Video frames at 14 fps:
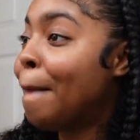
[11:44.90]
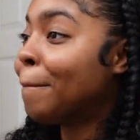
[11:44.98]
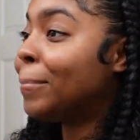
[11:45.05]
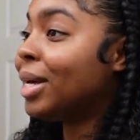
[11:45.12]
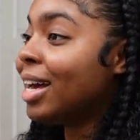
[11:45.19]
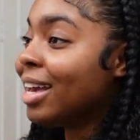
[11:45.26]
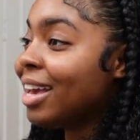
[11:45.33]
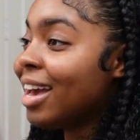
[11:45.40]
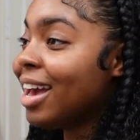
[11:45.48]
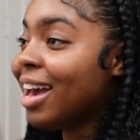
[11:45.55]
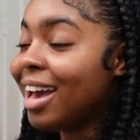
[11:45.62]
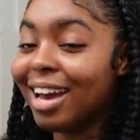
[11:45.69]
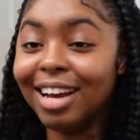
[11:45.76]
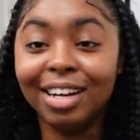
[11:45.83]
But
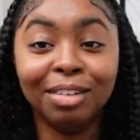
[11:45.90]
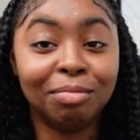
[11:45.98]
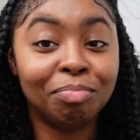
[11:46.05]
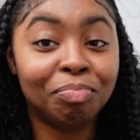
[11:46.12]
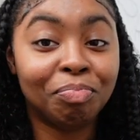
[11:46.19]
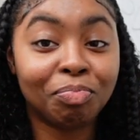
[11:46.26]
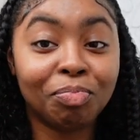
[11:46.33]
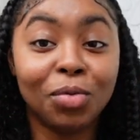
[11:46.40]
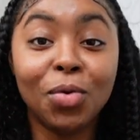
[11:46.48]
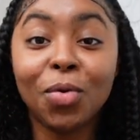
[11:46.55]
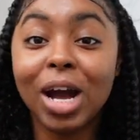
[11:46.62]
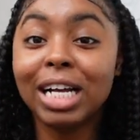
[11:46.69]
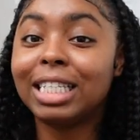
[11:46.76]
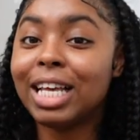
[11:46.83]
yeah, you
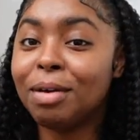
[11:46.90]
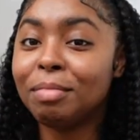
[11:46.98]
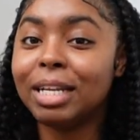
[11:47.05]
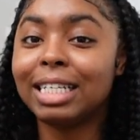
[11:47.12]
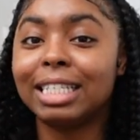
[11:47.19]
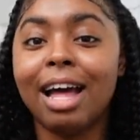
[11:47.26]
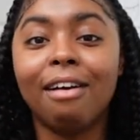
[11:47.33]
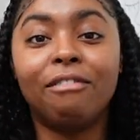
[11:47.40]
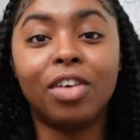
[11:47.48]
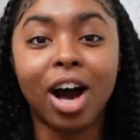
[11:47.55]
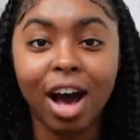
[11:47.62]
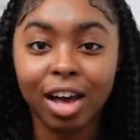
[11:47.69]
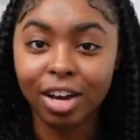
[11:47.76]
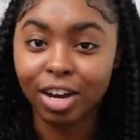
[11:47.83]
can't tell me this not
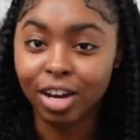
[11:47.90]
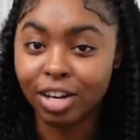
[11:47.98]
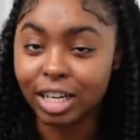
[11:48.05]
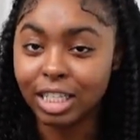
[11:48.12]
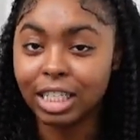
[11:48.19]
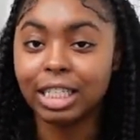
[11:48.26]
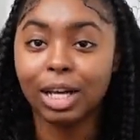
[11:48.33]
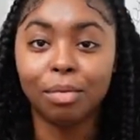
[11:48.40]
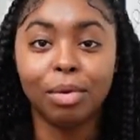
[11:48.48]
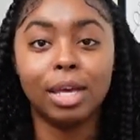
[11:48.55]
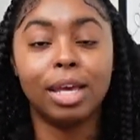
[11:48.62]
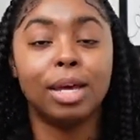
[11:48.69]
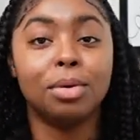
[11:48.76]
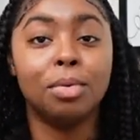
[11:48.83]
fire. This is so
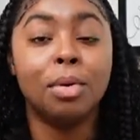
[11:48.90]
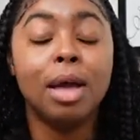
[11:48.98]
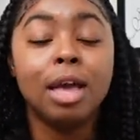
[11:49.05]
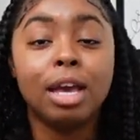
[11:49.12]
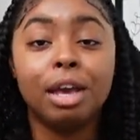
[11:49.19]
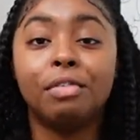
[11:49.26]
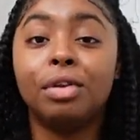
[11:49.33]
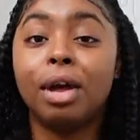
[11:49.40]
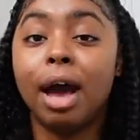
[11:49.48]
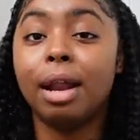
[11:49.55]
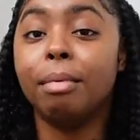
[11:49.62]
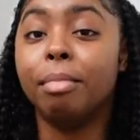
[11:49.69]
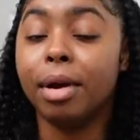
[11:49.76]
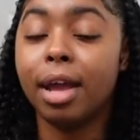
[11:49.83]
cute. If you know
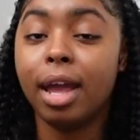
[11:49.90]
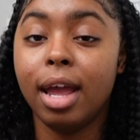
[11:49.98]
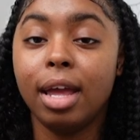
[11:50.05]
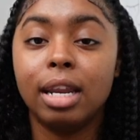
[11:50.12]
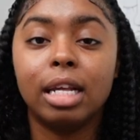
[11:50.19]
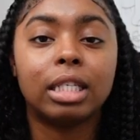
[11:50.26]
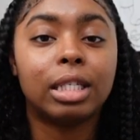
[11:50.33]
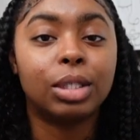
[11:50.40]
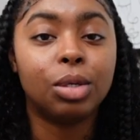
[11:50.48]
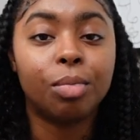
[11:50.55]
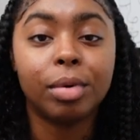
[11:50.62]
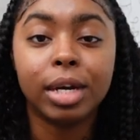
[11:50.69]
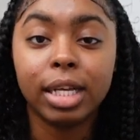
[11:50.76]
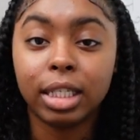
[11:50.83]
how to braid, this is
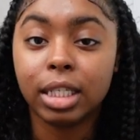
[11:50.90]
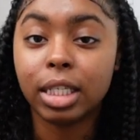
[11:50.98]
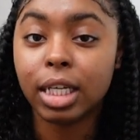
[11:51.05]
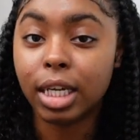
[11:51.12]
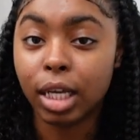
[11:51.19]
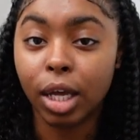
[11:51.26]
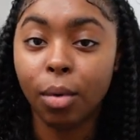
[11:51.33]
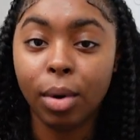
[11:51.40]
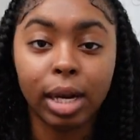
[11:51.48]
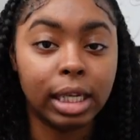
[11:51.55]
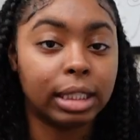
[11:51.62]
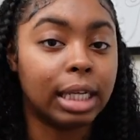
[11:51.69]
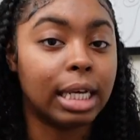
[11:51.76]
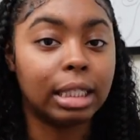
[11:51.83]
super easy to do and
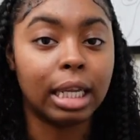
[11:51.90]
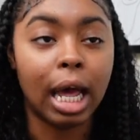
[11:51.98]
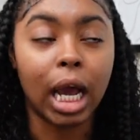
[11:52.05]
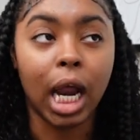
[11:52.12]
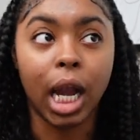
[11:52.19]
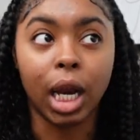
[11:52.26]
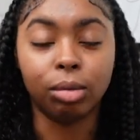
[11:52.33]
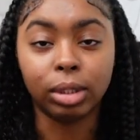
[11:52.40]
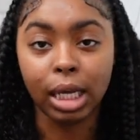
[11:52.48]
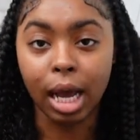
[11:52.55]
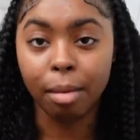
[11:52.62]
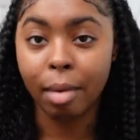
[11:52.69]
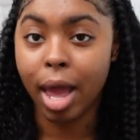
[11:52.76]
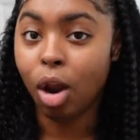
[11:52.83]
it takes like no
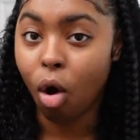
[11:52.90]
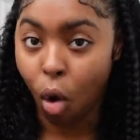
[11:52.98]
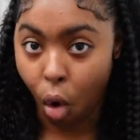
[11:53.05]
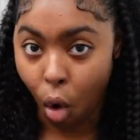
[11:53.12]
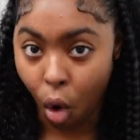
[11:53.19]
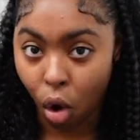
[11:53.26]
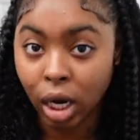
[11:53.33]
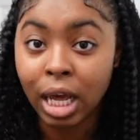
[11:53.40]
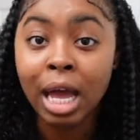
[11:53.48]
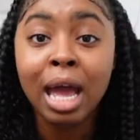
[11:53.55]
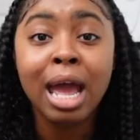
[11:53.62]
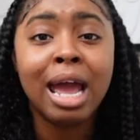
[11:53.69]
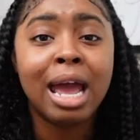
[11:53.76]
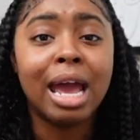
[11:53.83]
time at all.
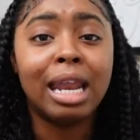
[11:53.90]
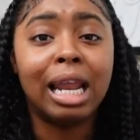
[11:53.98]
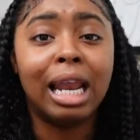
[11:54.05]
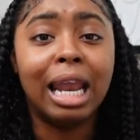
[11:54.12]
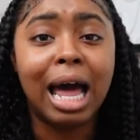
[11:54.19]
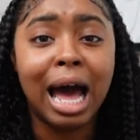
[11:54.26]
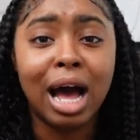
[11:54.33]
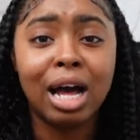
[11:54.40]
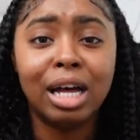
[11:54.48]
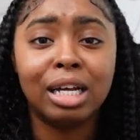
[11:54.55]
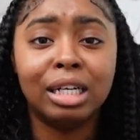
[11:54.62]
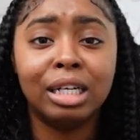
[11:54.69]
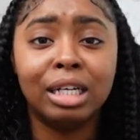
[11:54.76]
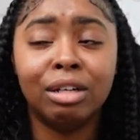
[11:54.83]
And a lot
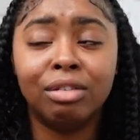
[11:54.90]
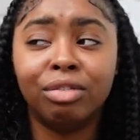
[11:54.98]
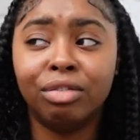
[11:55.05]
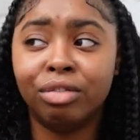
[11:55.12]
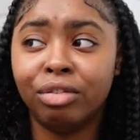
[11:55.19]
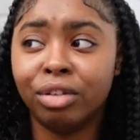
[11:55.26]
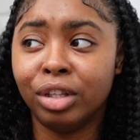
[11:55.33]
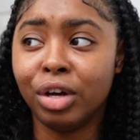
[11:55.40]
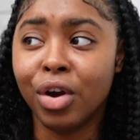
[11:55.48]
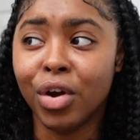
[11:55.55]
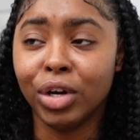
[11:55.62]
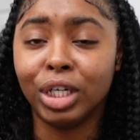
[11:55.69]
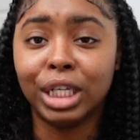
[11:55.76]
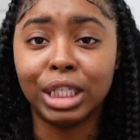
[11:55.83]
of the
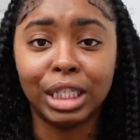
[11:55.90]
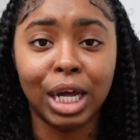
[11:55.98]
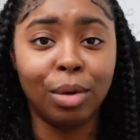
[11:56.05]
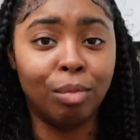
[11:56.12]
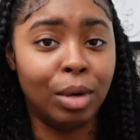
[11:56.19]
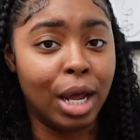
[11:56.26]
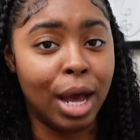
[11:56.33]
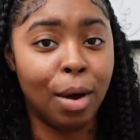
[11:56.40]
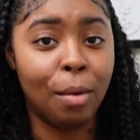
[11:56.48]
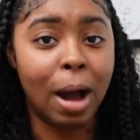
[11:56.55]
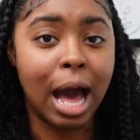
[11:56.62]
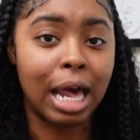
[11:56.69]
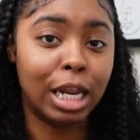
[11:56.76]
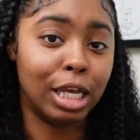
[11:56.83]
girlies don't know
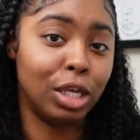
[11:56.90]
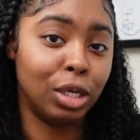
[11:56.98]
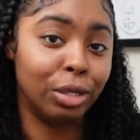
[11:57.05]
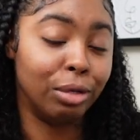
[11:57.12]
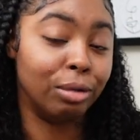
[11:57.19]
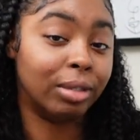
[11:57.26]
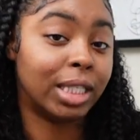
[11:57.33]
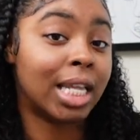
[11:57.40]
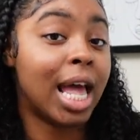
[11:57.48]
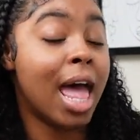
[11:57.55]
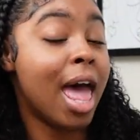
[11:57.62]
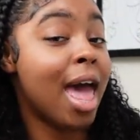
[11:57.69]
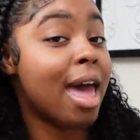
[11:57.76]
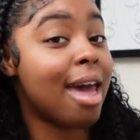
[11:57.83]
how to use
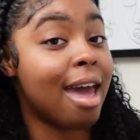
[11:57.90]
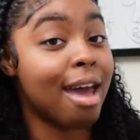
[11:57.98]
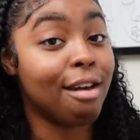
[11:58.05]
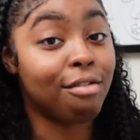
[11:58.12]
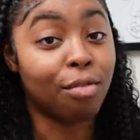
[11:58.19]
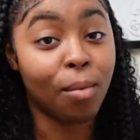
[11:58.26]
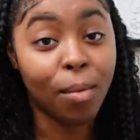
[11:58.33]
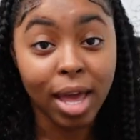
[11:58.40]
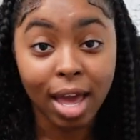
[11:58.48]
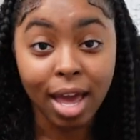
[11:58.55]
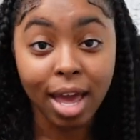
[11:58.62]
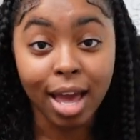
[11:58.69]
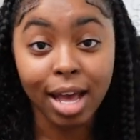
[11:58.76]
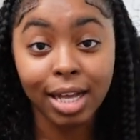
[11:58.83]
half
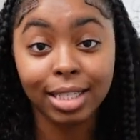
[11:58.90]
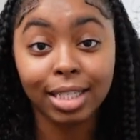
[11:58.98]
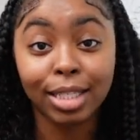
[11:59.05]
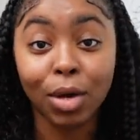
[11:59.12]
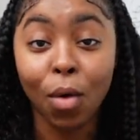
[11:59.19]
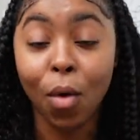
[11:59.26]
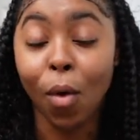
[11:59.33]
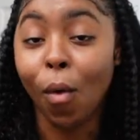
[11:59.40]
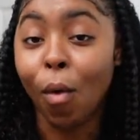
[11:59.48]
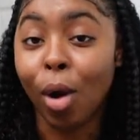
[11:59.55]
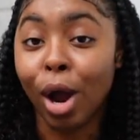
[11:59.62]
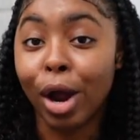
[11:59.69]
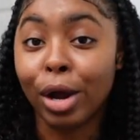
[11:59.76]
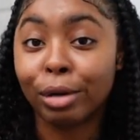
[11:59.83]
wigs
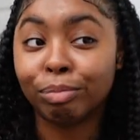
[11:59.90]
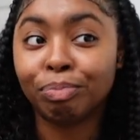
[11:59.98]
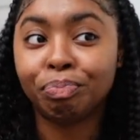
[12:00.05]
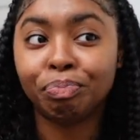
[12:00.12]
or